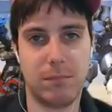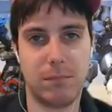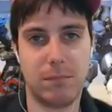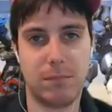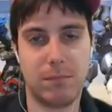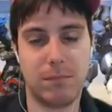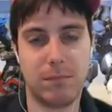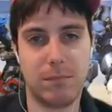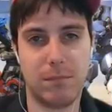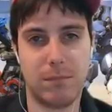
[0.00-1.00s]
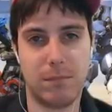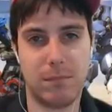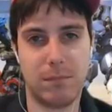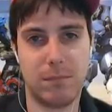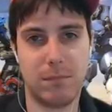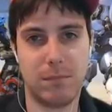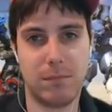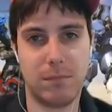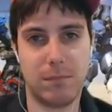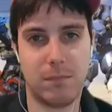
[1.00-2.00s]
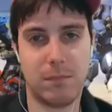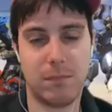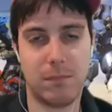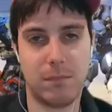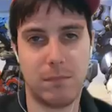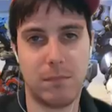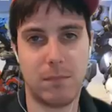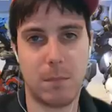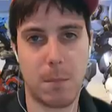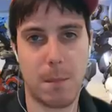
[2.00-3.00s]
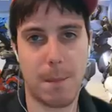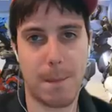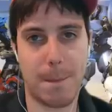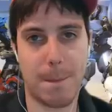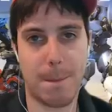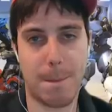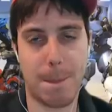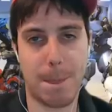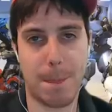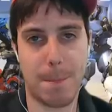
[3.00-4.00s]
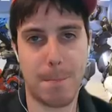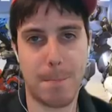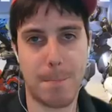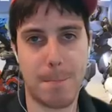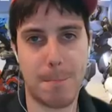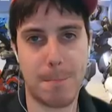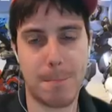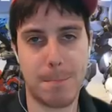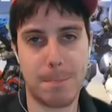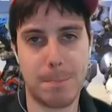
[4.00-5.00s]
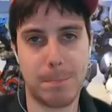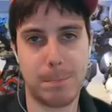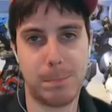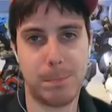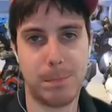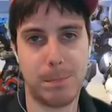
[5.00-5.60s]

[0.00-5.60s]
(silent)